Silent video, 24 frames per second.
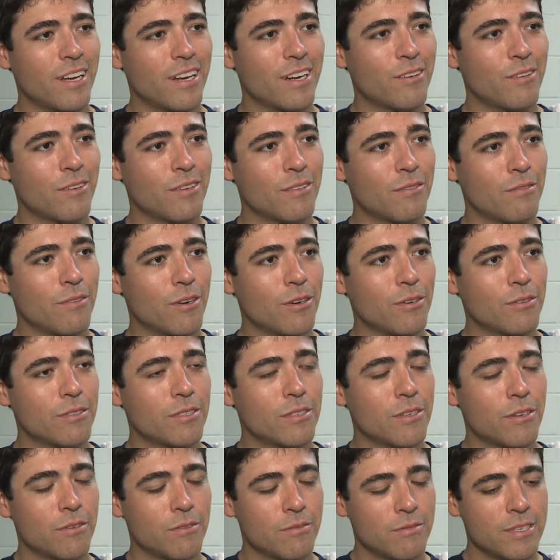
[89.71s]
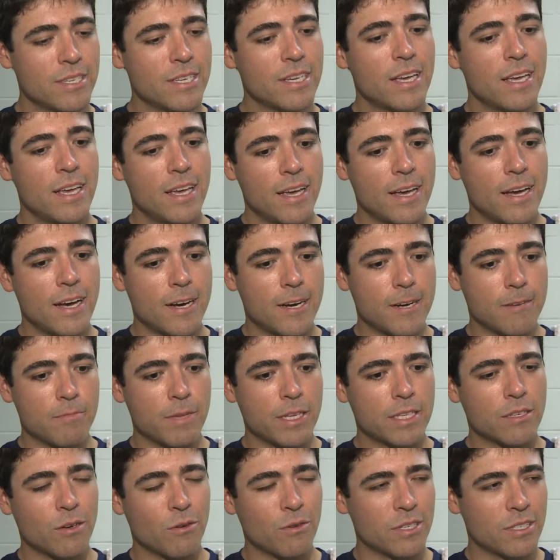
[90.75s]
I know on the road, so um,
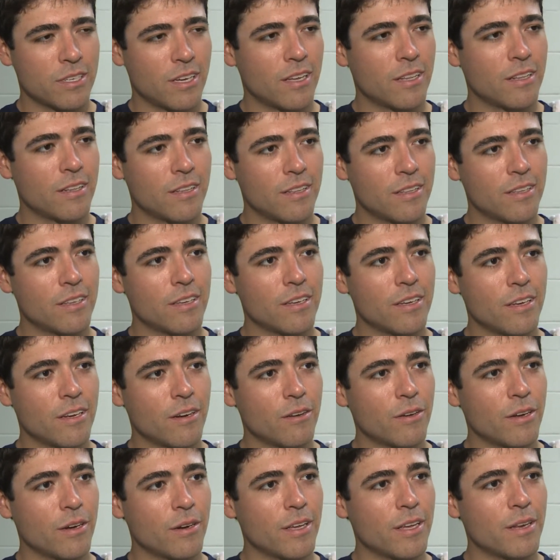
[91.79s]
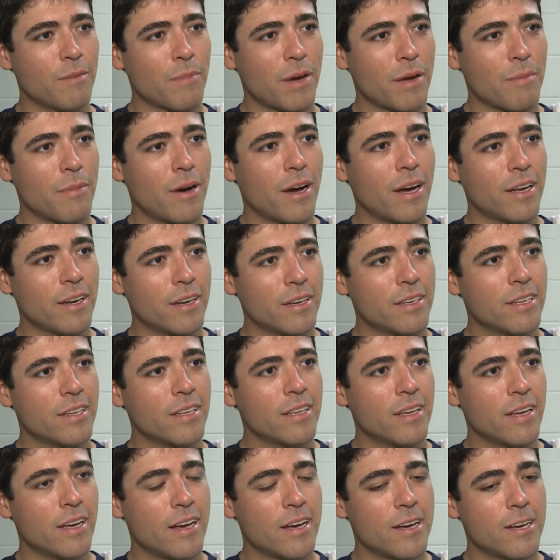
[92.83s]
that's always on you know in, in my
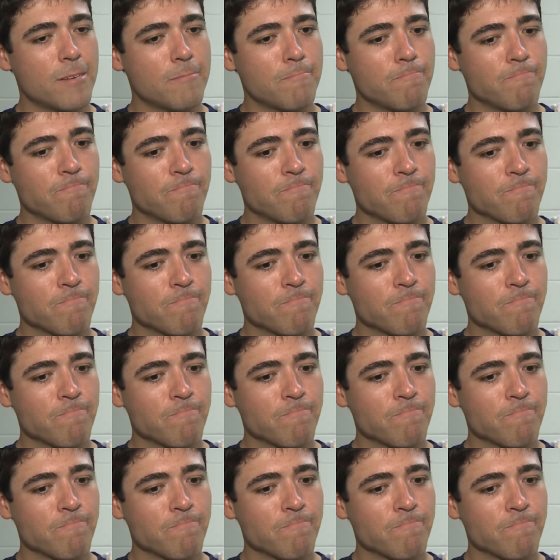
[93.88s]
mind. Um,